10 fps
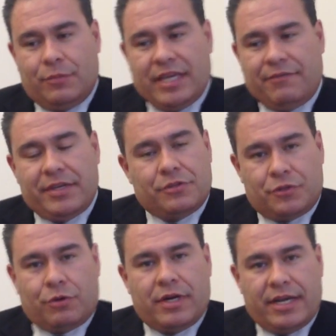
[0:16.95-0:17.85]
We have a
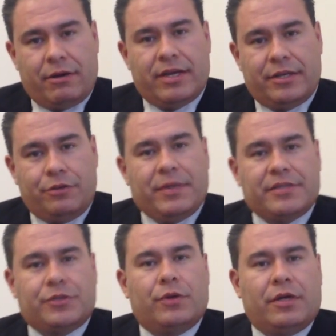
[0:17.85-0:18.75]
historic area in New
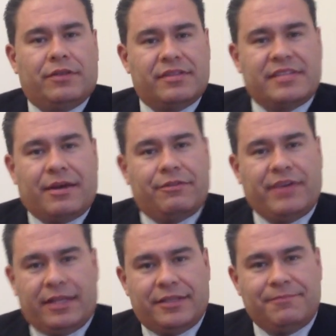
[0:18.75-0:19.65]
Mexico called the South
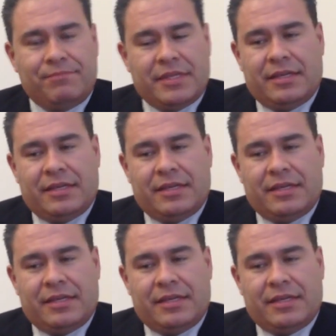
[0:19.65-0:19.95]
Valley.